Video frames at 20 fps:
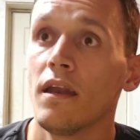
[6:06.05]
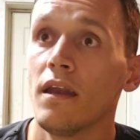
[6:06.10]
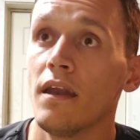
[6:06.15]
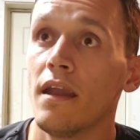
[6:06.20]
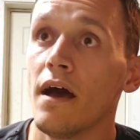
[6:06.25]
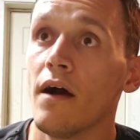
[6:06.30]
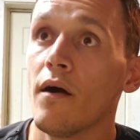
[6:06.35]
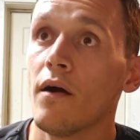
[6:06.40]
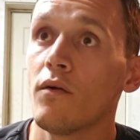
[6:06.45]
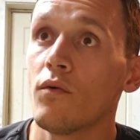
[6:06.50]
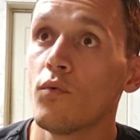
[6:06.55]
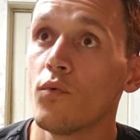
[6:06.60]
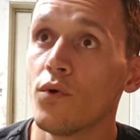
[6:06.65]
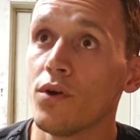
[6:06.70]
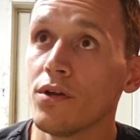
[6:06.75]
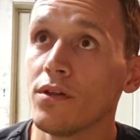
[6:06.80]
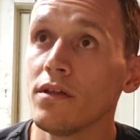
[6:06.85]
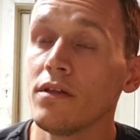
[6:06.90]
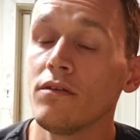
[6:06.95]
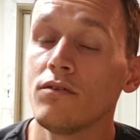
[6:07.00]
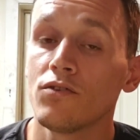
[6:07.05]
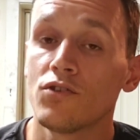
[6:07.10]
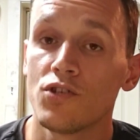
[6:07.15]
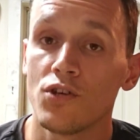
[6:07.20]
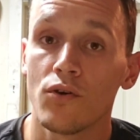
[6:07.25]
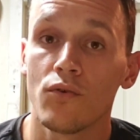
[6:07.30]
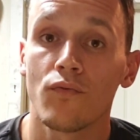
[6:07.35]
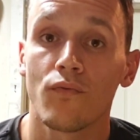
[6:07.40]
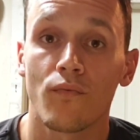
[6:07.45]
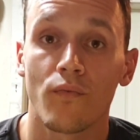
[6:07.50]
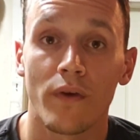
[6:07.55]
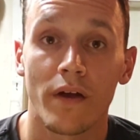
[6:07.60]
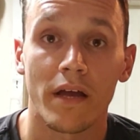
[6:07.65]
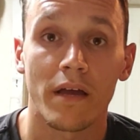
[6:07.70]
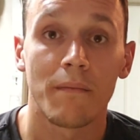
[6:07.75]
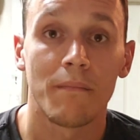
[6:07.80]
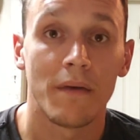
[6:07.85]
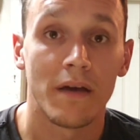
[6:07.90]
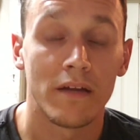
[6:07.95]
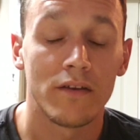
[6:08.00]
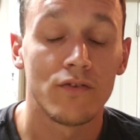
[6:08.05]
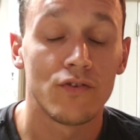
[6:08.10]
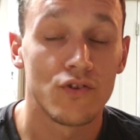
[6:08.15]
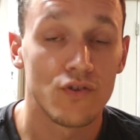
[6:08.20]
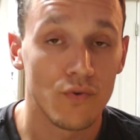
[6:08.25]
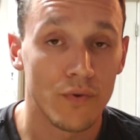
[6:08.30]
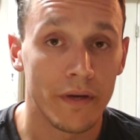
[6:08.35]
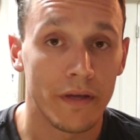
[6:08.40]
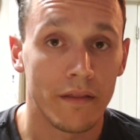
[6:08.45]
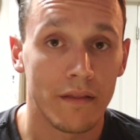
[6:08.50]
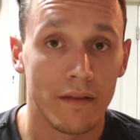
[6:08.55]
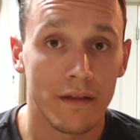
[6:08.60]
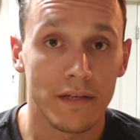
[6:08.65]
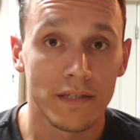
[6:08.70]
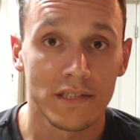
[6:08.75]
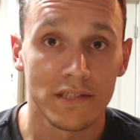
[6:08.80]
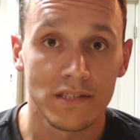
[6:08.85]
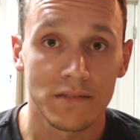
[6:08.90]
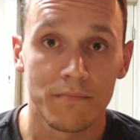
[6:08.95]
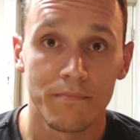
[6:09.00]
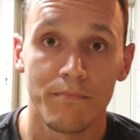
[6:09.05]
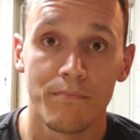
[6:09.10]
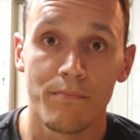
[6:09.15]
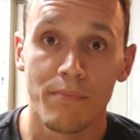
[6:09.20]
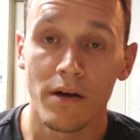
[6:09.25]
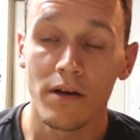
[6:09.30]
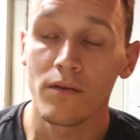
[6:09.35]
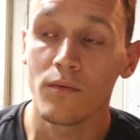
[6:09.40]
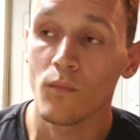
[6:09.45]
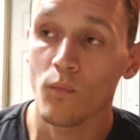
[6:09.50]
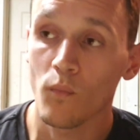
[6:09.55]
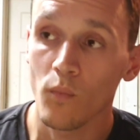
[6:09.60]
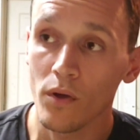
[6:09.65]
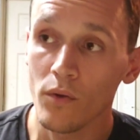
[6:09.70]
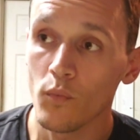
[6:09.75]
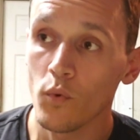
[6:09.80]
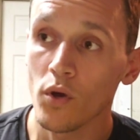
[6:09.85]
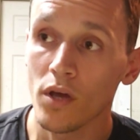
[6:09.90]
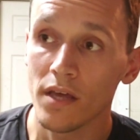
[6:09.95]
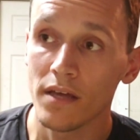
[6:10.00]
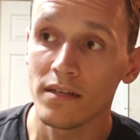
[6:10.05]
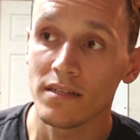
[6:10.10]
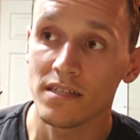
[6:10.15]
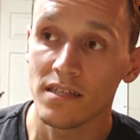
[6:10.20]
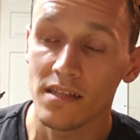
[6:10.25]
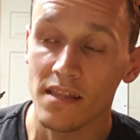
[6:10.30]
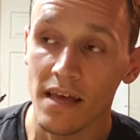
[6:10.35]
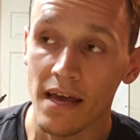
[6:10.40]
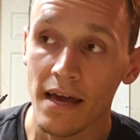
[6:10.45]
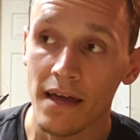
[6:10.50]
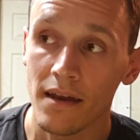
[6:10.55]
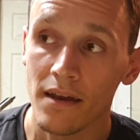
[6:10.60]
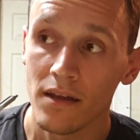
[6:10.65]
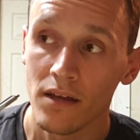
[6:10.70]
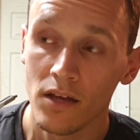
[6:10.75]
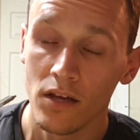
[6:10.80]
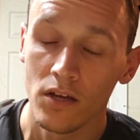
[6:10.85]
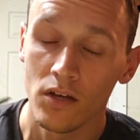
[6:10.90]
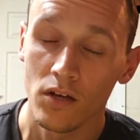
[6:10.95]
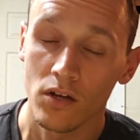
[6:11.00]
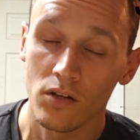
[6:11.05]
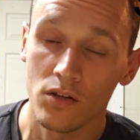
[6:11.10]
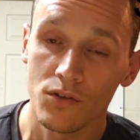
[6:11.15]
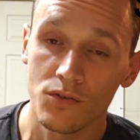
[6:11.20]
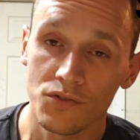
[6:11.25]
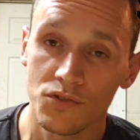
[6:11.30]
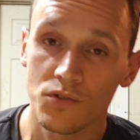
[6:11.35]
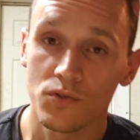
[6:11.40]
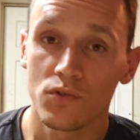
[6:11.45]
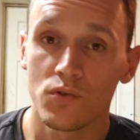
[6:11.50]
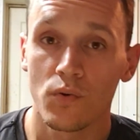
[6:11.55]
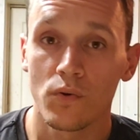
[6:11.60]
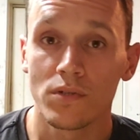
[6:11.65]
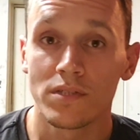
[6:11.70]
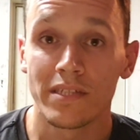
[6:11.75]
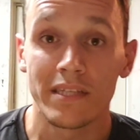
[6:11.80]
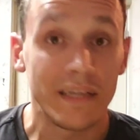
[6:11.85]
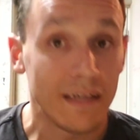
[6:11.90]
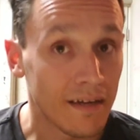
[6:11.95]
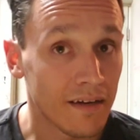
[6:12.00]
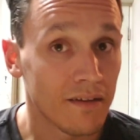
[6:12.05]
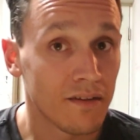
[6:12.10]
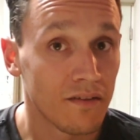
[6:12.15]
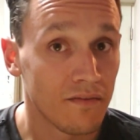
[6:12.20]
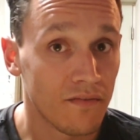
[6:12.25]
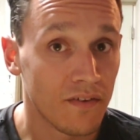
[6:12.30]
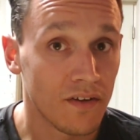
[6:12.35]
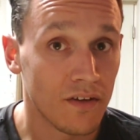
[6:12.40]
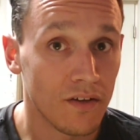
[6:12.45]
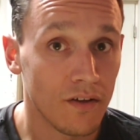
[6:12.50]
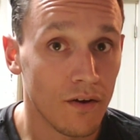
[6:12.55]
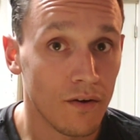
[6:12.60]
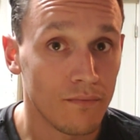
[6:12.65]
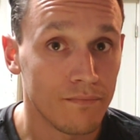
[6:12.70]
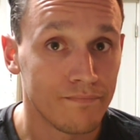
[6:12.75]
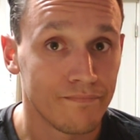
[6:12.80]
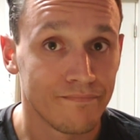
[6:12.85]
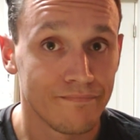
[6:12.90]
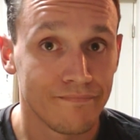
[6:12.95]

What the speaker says: Now I really don't recommend doing this, but we will get to that closer towards the end of the video.